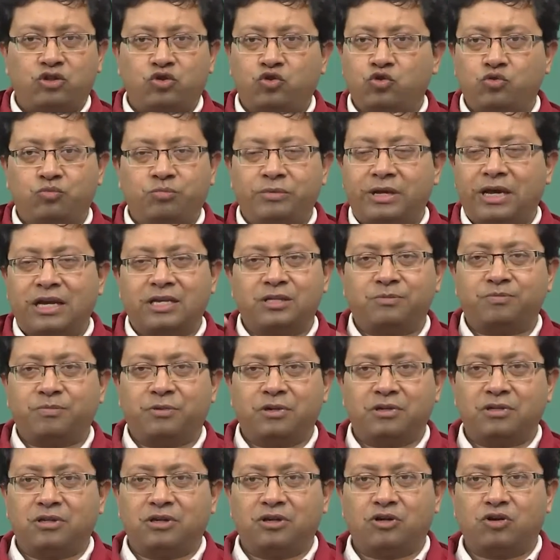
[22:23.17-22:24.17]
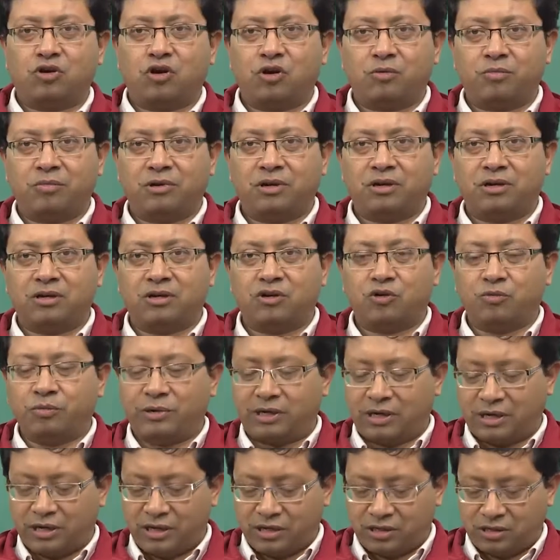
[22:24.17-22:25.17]
should be as per the normal
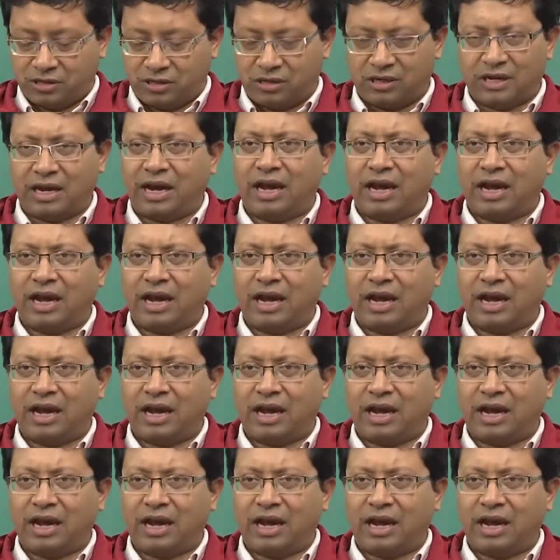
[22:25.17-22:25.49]
nomenclature